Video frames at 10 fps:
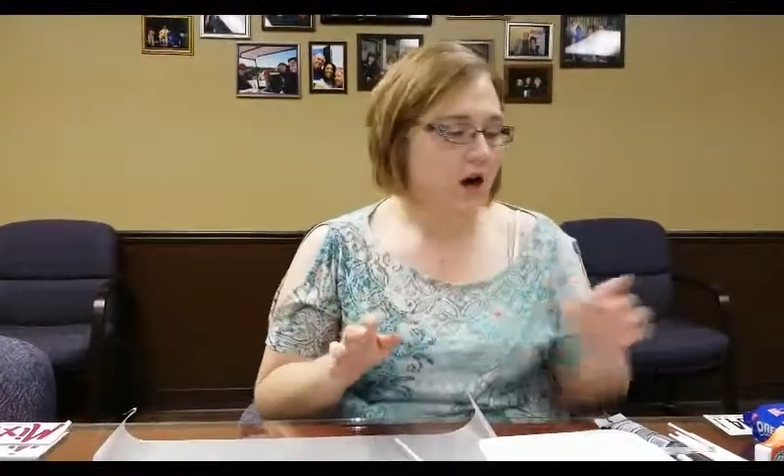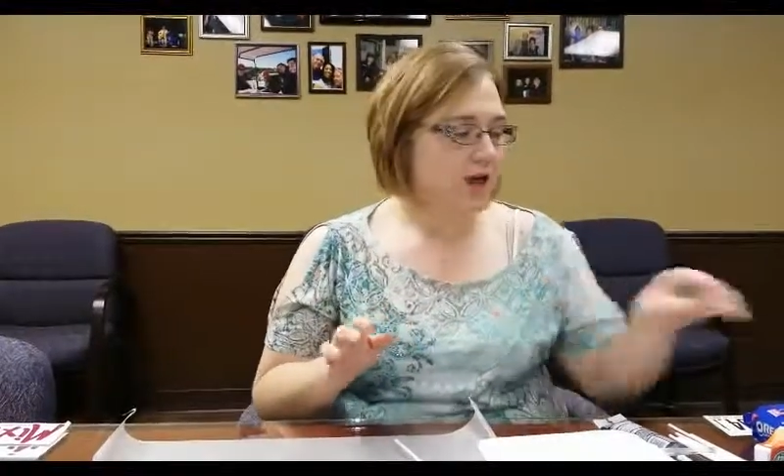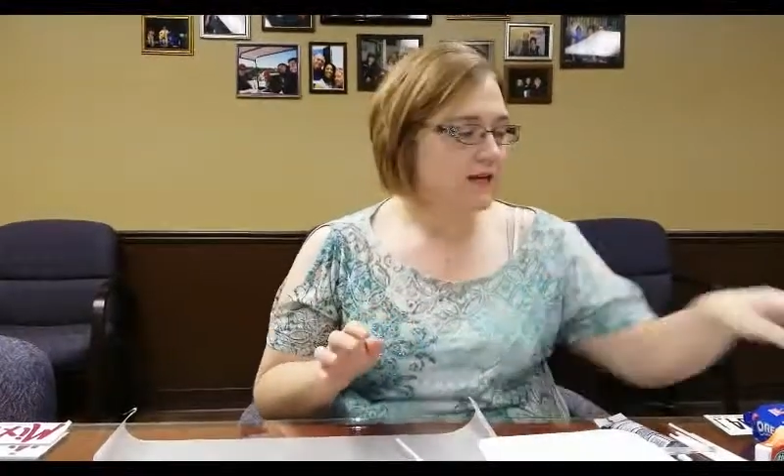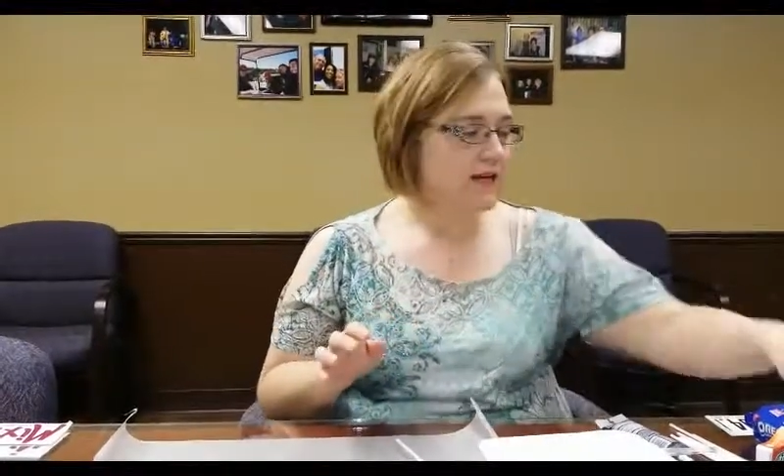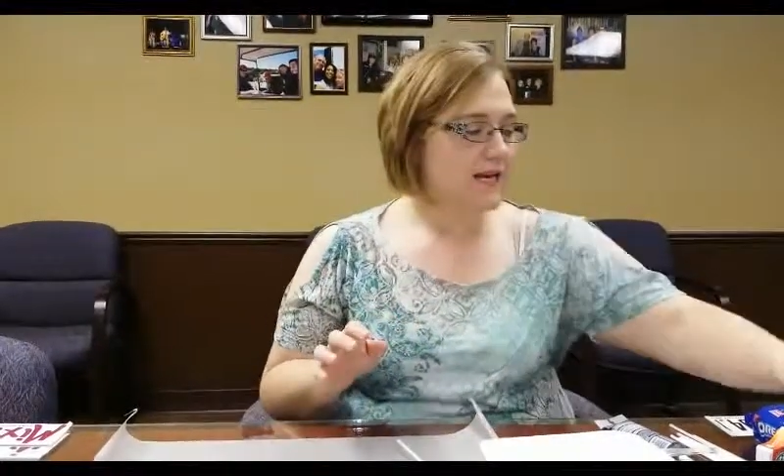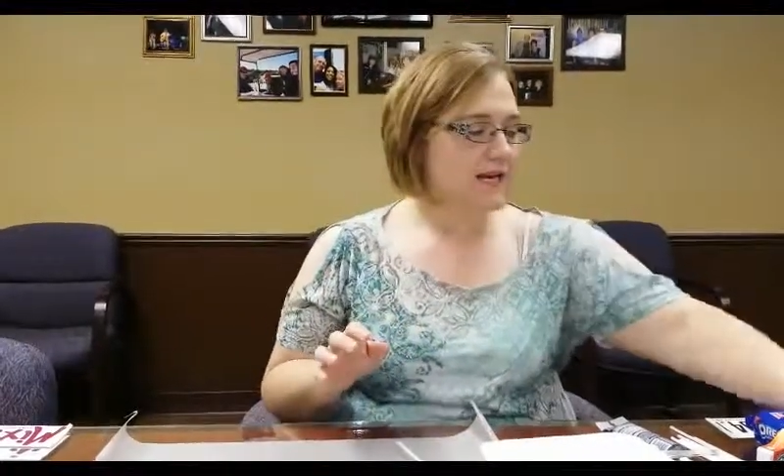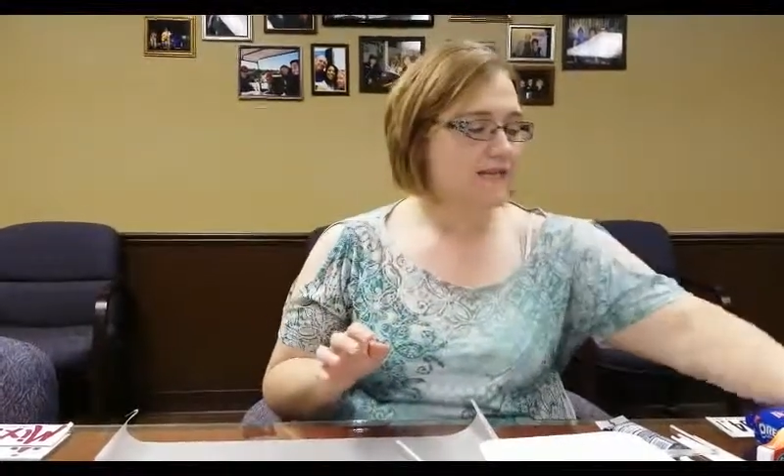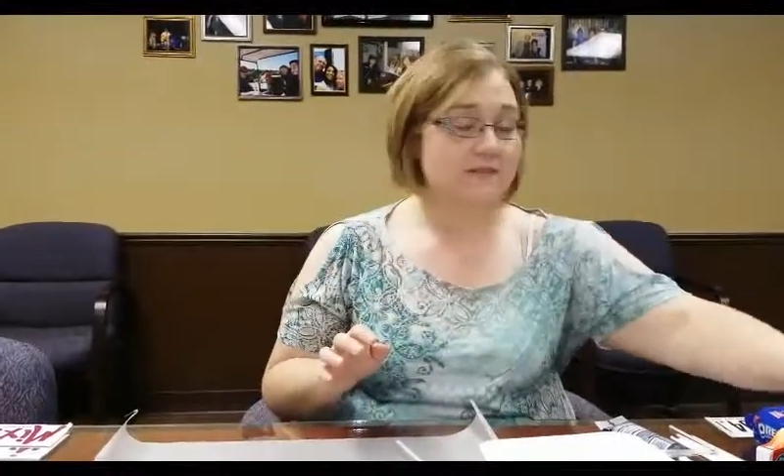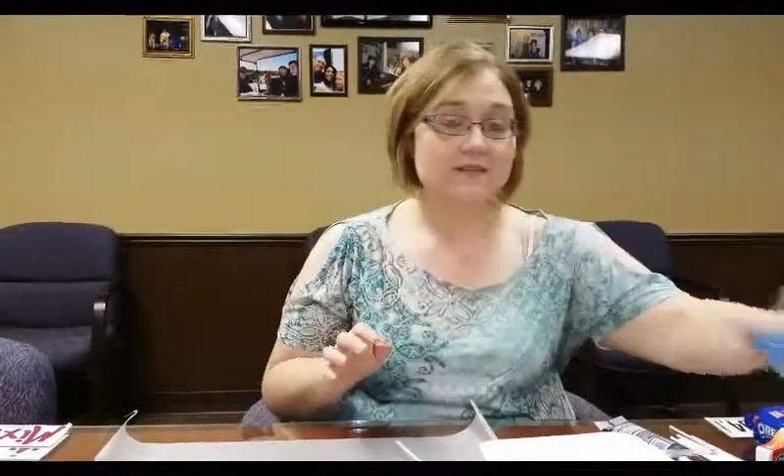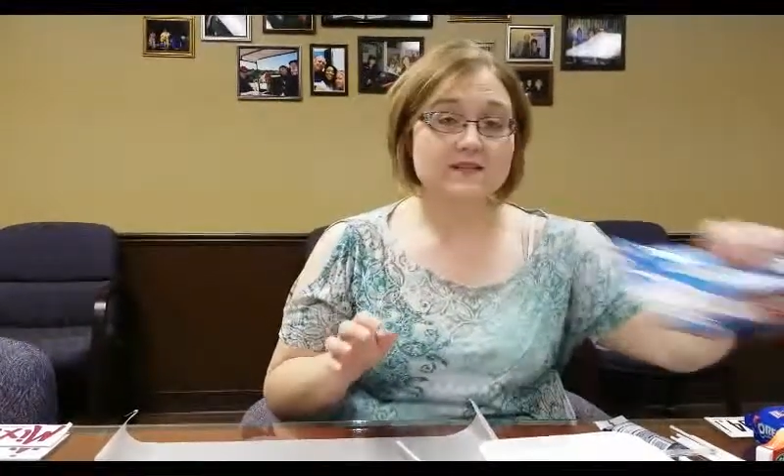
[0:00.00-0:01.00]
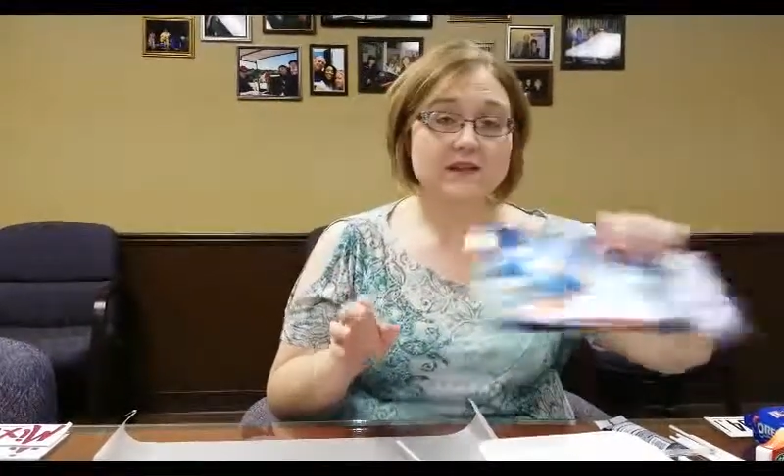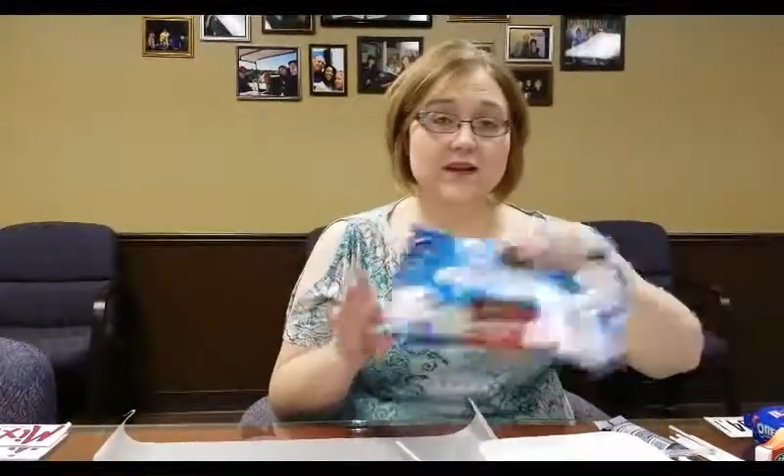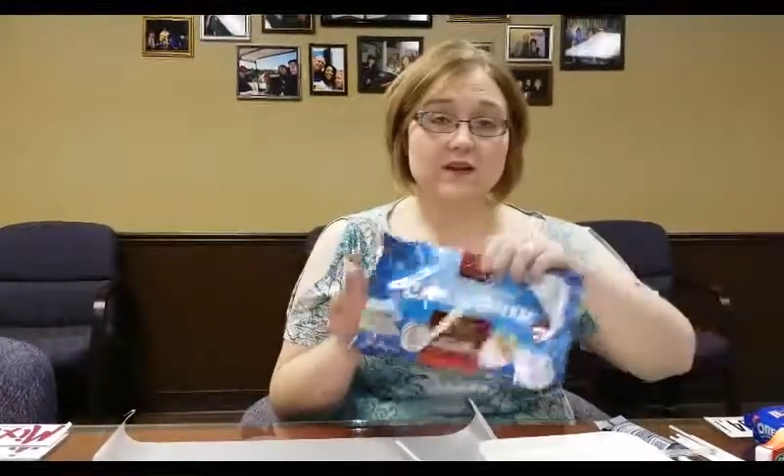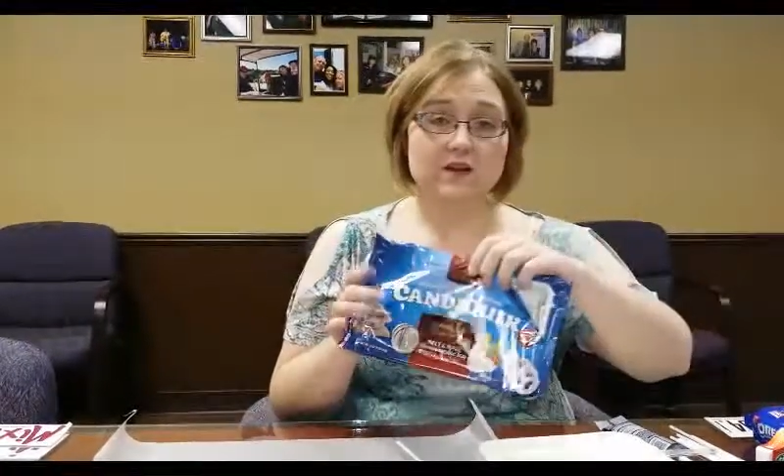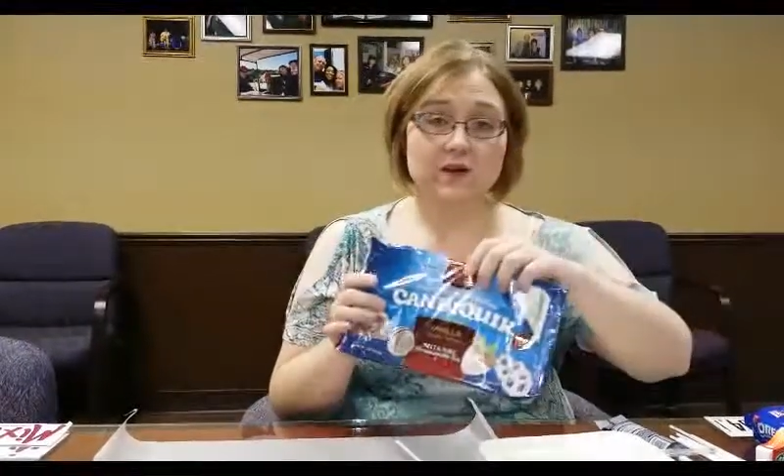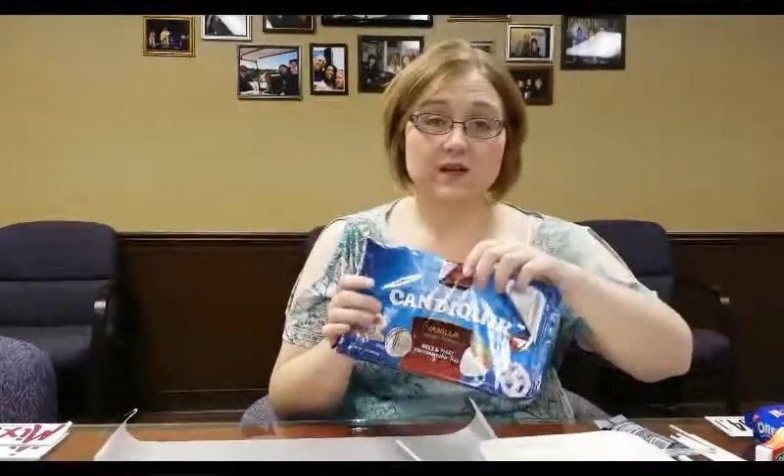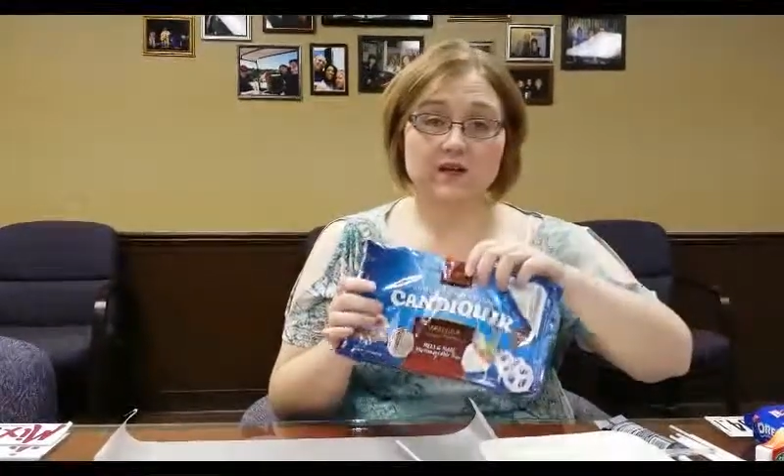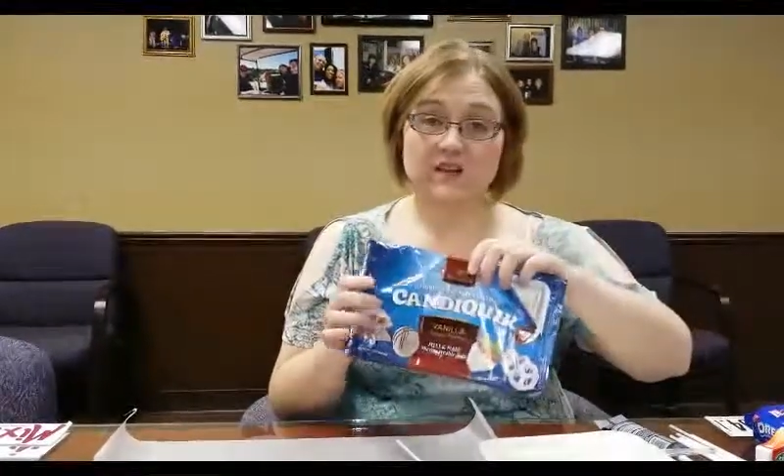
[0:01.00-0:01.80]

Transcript: All you need is some of this CandiQuik.